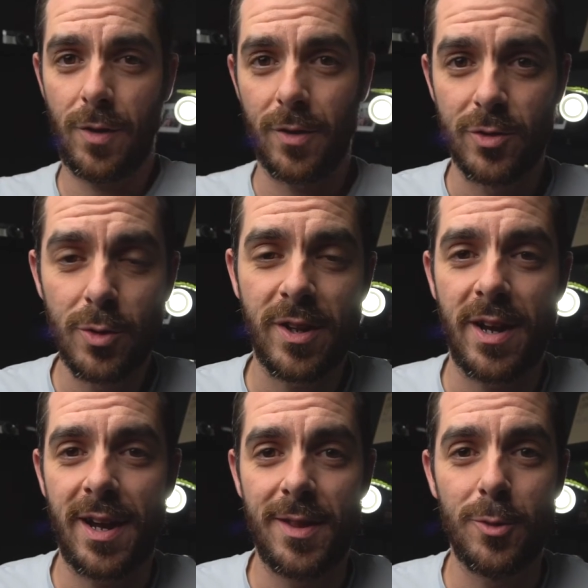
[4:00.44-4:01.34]
there's no
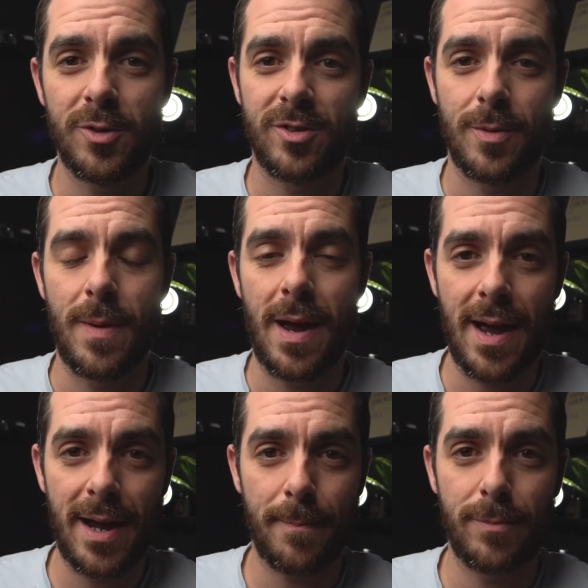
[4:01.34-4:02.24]
denying those are some
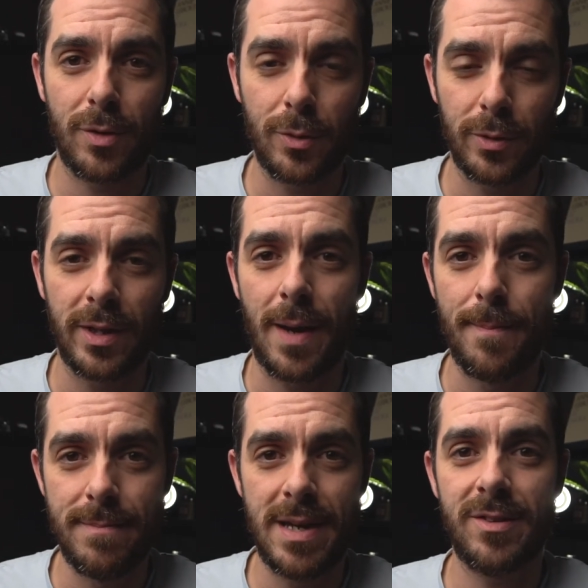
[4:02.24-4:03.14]
absolutely
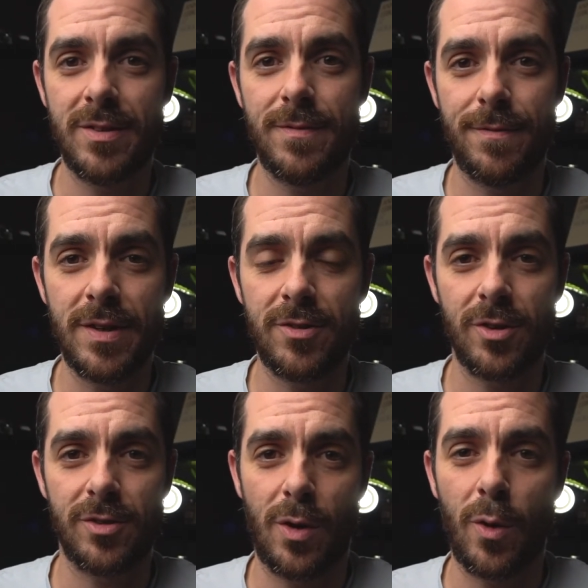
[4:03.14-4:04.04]
amazing
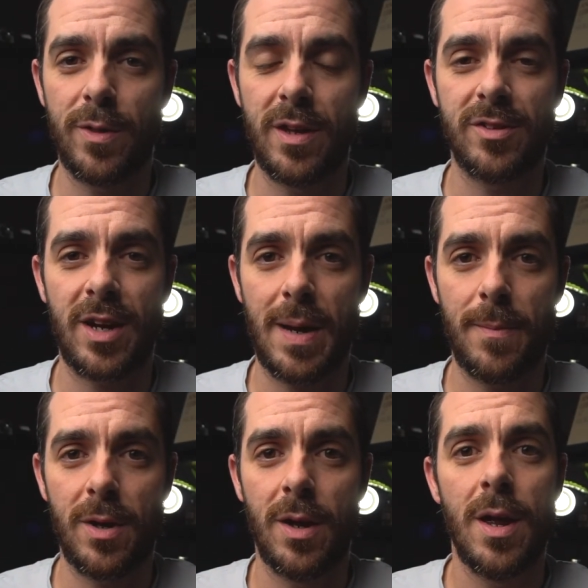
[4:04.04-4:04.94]
features on this
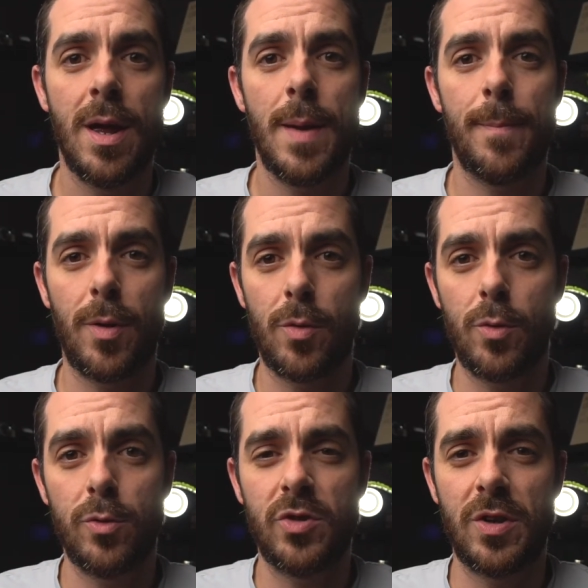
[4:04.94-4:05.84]
camera, but
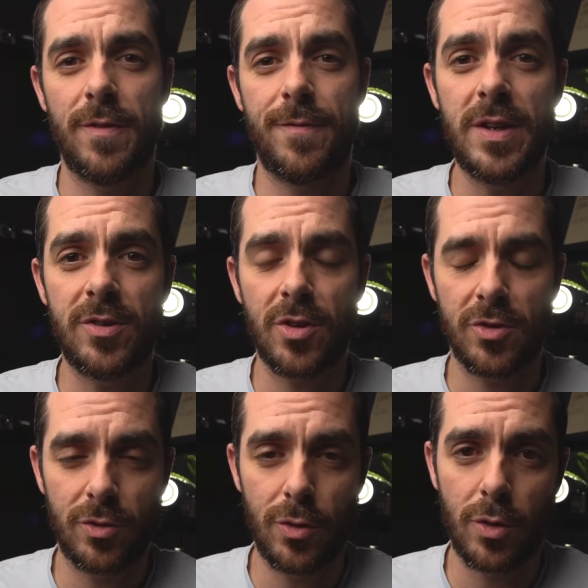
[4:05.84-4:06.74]
those features
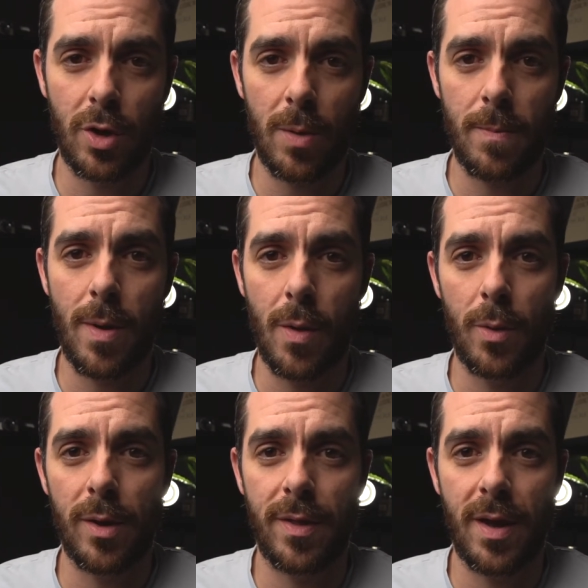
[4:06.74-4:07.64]
do come
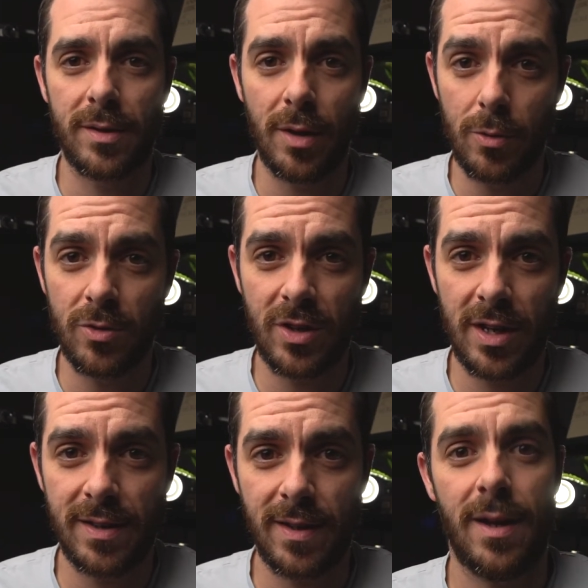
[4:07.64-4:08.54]
with a downside,